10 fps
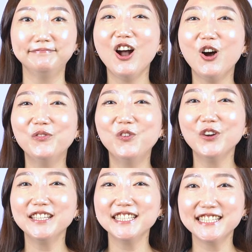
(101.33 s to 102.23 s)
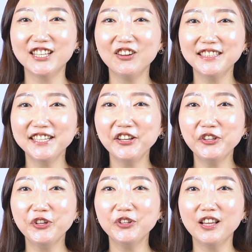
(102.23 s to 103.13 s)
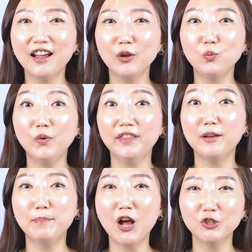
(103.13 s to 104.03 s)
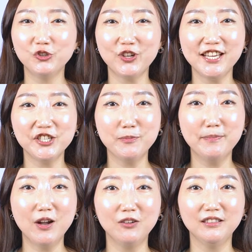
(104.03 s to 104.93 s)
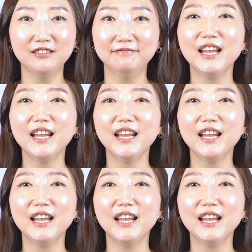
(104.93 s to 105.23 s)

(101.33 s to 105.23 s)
Avoid starting a new line with a punctuation mark.